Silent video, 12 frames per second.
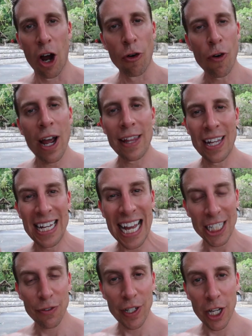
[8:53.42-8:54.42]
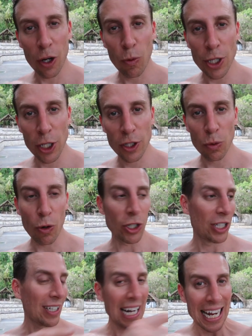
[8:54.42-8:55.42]
All right, the next video I want you to
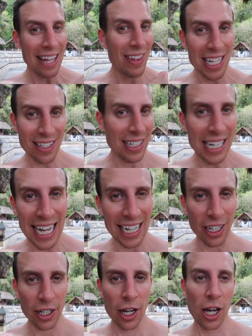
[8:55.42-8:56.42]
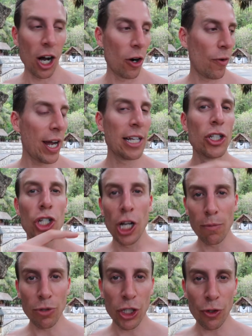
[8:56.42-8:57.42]
watch is click this link. All right,
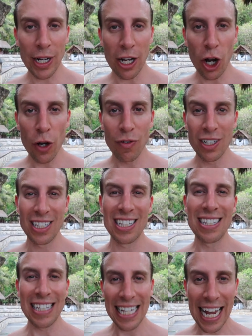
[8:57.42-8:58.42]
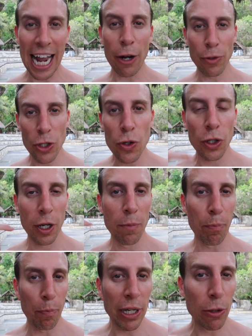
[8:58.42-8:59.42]
jump straight over to see how you
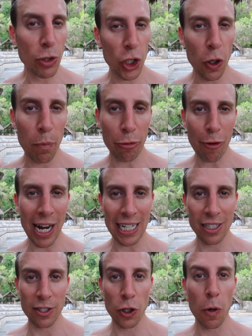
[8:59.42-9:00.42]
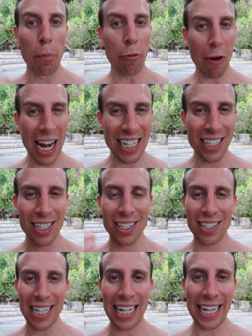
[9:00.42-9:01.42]
can build your brand so your brand can
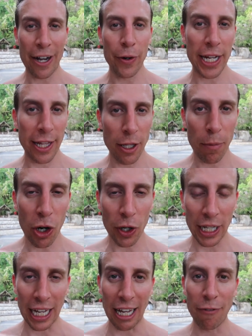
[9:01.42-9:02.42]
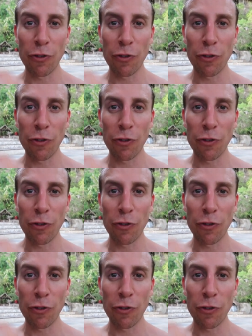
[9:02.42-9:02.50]
stand out in the market.